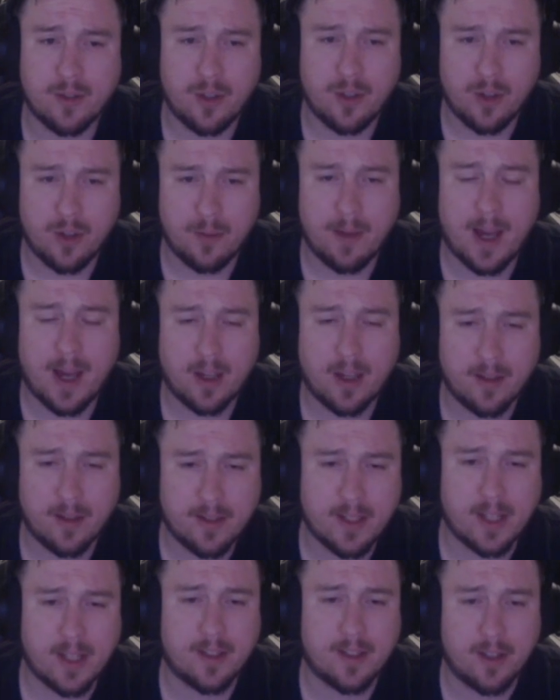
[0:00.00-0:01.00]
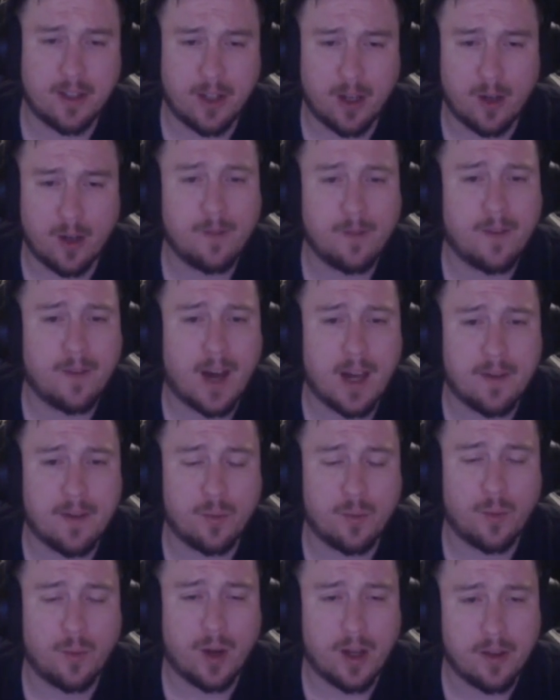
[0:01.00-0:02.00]
You might go 6 and 0, 5
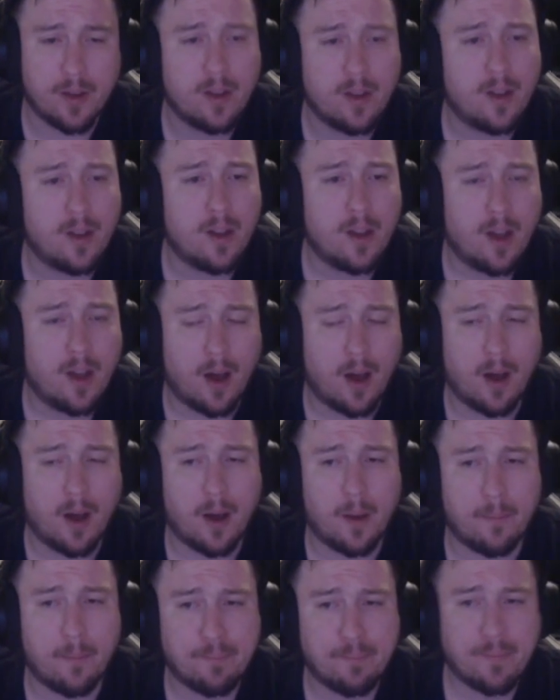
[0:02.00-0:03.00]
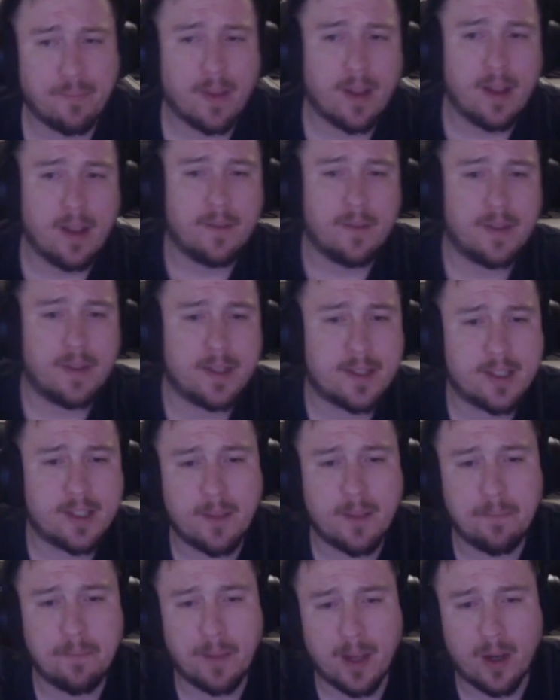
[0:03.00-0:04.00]
and 1. This is
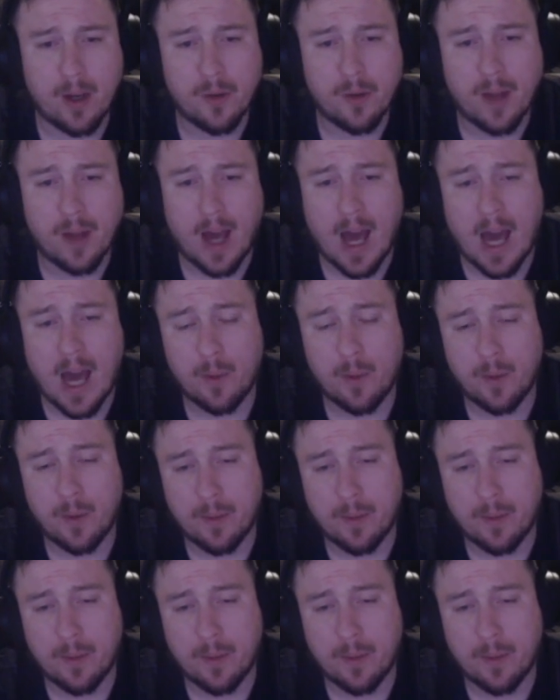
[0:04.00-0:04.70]
the build I would